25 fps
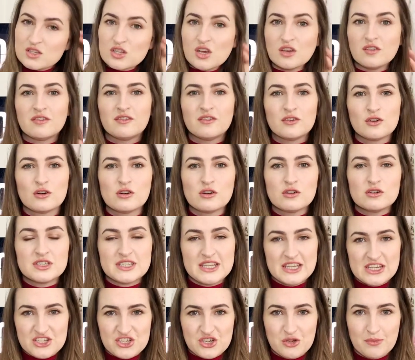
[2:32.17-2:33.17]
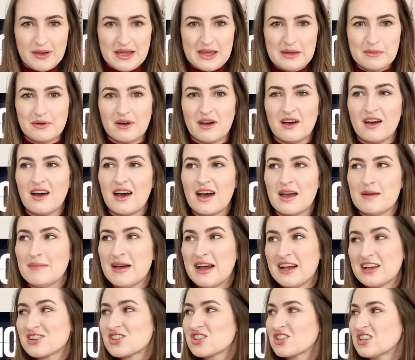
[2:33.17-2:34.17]
So for tissue paper, I'm
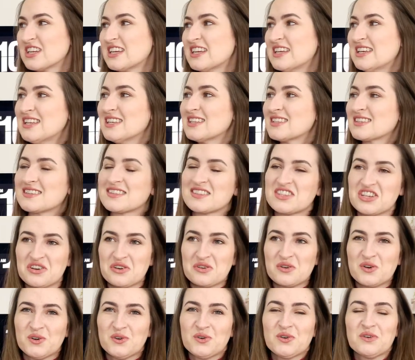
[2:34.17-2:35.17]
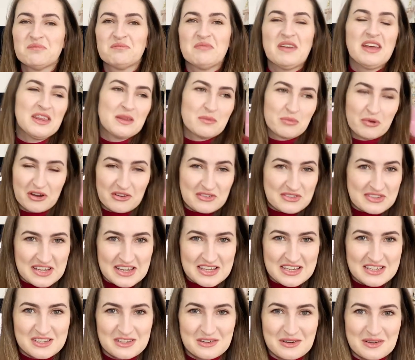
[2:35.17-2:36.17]
actually still in the
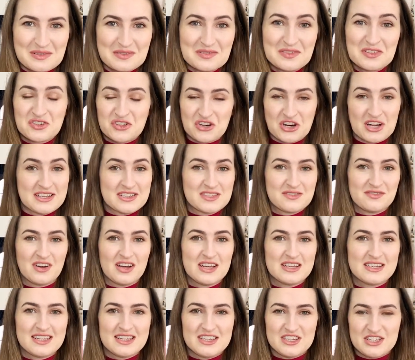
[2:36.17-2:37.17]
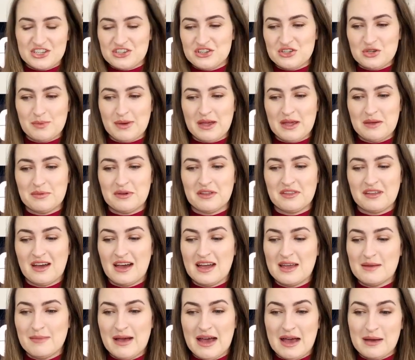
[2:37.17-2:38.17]
process of trying to find a tissue paper that
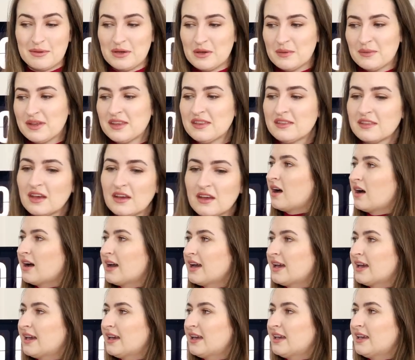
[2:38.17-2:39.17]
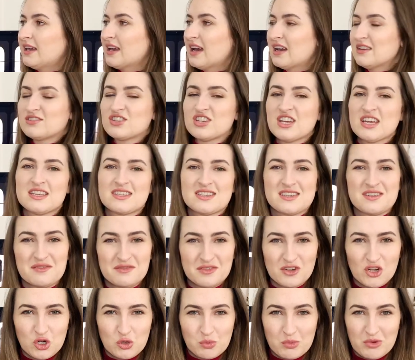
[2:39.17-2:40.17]
I'm happy with. I have shared in a
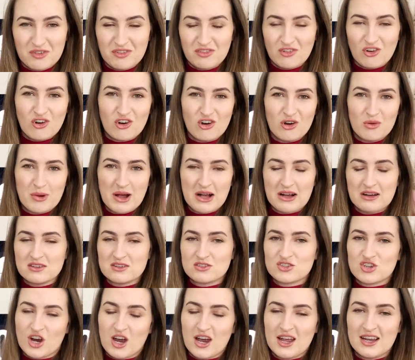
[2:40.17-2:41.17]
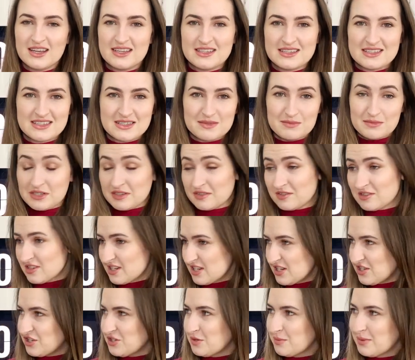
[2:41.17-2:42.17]
vlog before about trialing some
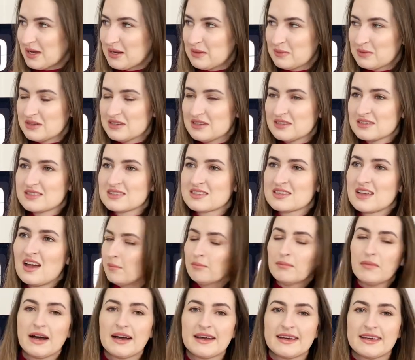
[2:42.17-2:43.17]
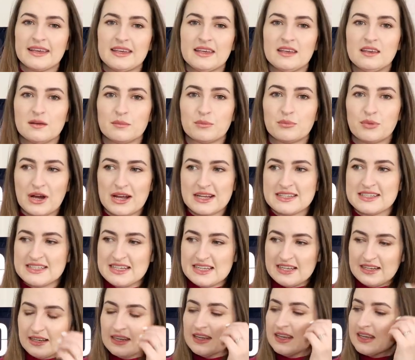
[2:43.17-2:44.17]
different tissue papers. My
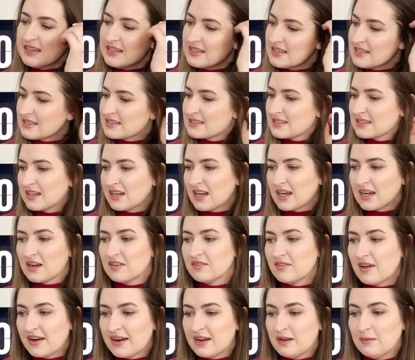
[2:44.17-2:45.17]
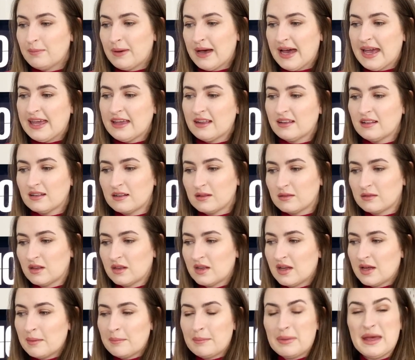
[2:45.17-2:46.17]
branding is like a very pale
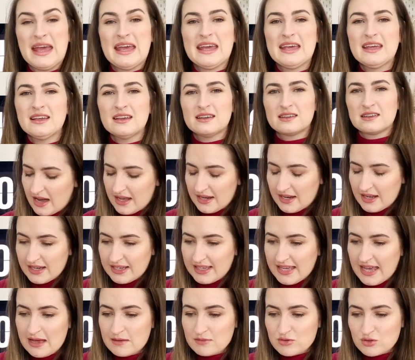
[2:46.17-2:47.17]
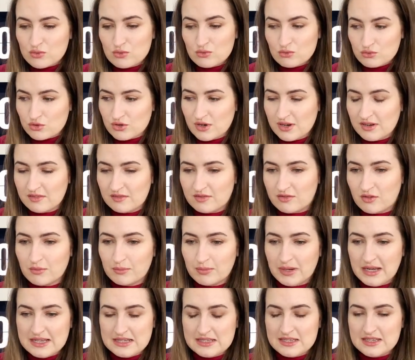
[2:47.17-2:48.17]
pink, and I kept ordering
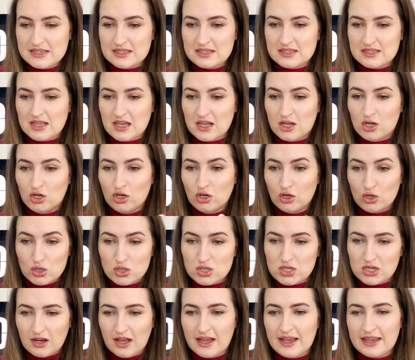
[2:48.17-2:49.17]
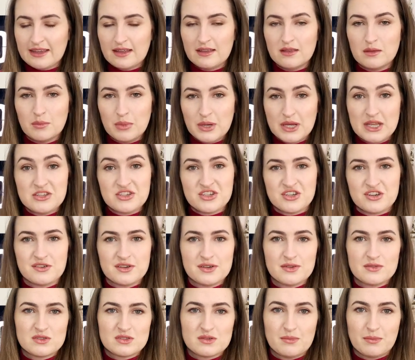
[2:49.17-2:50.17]
from places that looked like, in the picture,
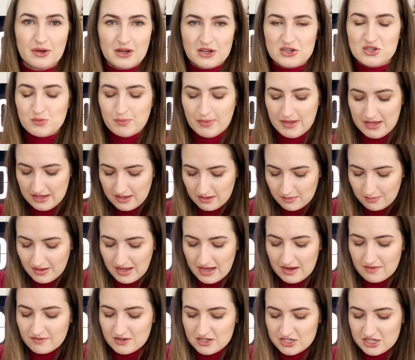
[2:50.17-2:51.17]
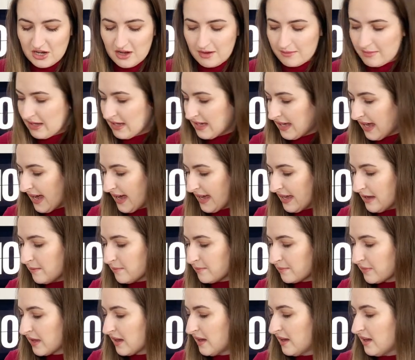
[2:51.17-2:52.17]
it was a blush pink, but every time it
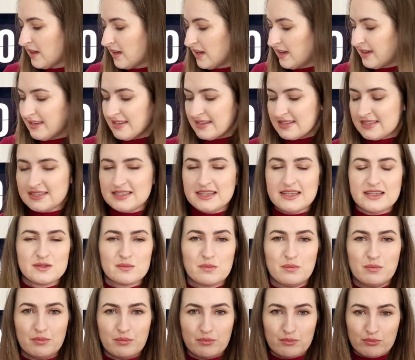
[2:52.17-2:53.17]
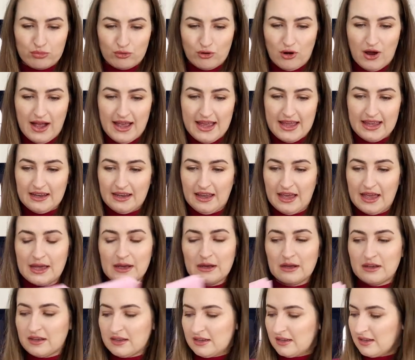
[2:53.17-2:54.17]
came, it's this bright
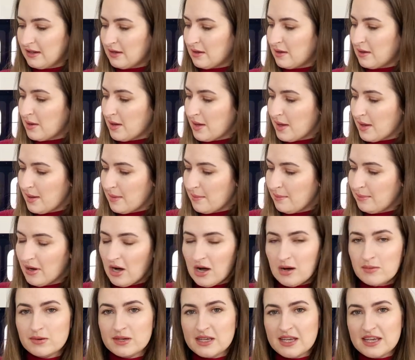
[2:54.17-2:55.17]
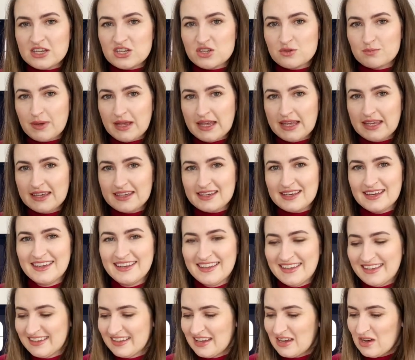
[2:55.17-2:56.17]
like Barbie-ish pink
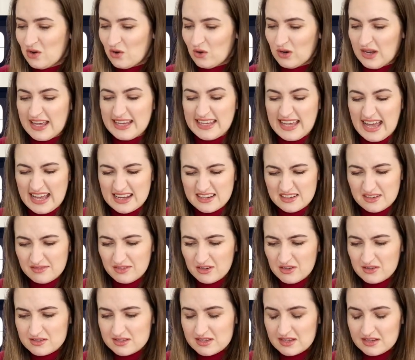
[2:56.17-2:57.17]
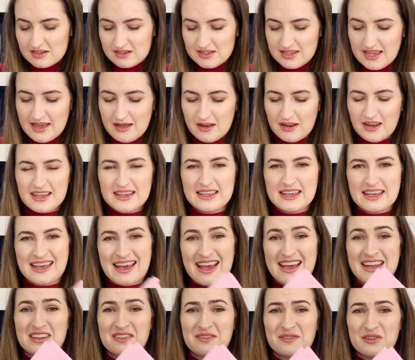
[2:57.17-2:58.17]
or like candy floss, like
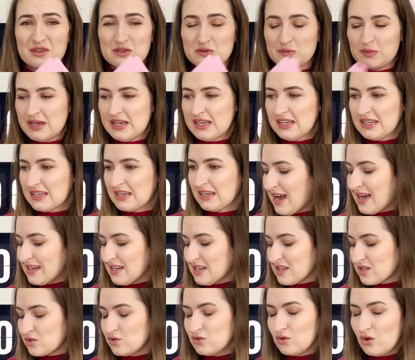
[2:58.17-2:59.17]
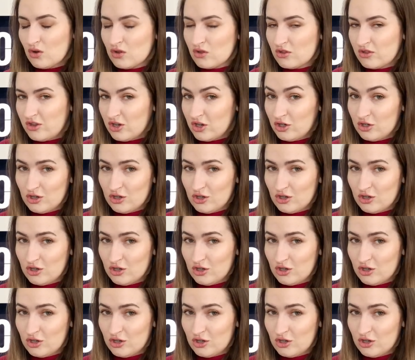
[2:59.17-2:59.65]
candy floss pink, and it's not the